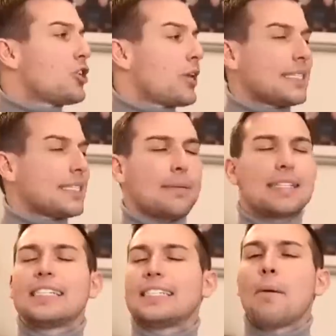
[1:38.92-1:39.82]
She keeps saying to me,
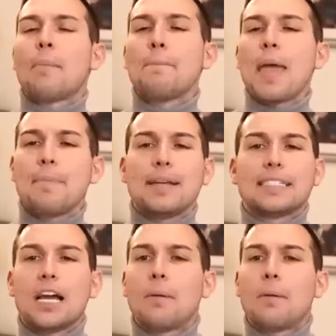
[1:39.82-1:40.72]
tell my babies,
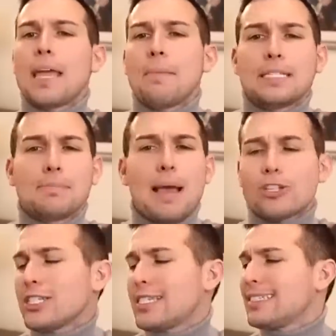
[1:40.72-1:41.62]
tell my babies, Matt.
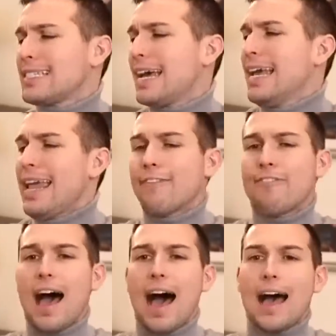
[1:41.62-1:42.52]
She says that if
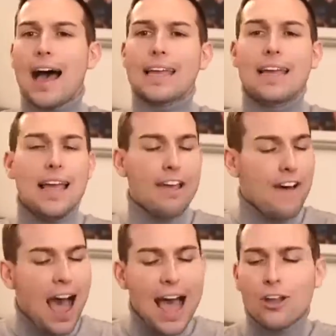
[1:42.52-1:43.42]
I if
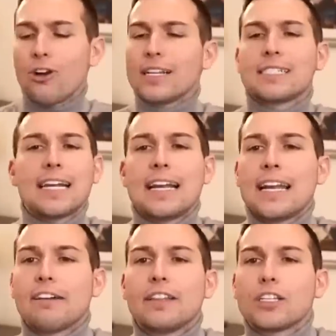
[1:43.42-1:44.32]
I could have stayed
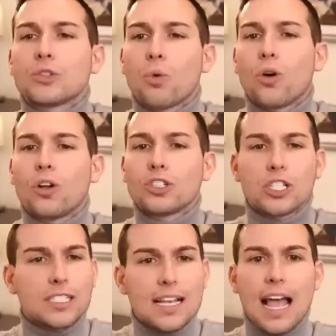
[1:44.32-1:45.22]
here in this world,
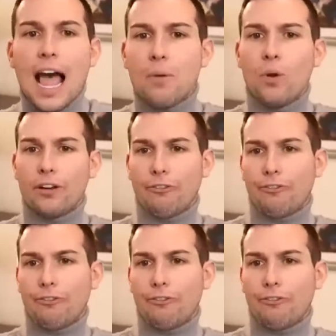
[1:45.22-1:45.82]
she says I would have.